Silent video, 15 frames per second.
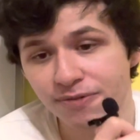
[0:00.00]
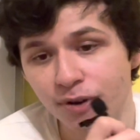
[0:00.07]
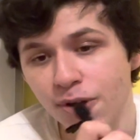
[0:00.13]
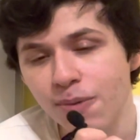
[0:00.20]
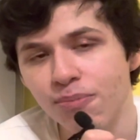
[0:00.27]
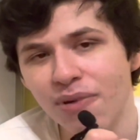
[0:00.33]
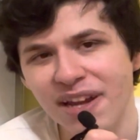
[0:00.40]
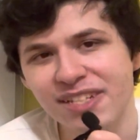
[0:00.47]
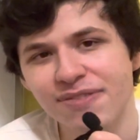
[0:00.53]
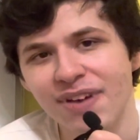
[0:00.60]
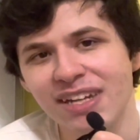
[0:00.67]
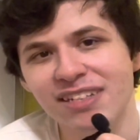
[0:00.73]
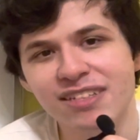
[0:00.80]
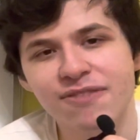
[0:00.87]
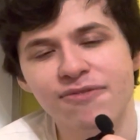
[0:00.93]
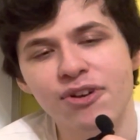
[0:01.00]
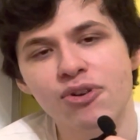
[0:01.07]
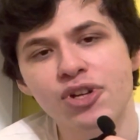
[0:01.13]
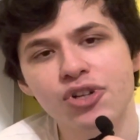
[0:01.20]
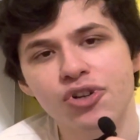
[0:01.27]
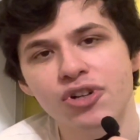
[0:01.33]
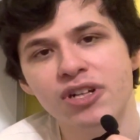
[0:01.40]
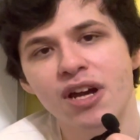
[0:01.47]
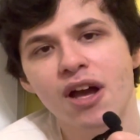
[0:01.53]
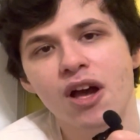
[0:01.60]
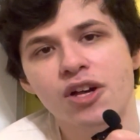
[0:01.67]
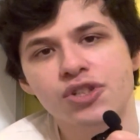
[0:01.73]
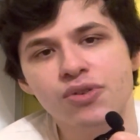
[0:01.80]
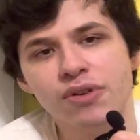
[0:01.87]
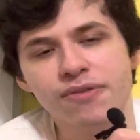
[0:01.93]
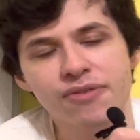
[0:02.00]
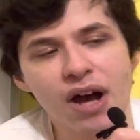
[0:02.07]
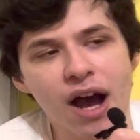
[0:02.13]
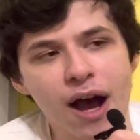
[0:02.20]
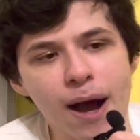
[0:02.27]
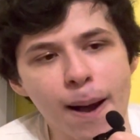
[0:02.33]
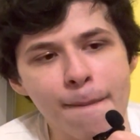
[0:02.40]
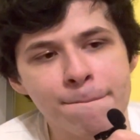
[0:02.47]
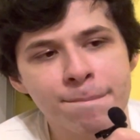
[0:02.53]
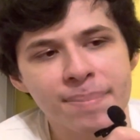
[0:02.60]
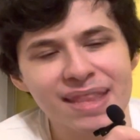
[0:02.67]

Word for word: Very impressive and is a very good sort of uh,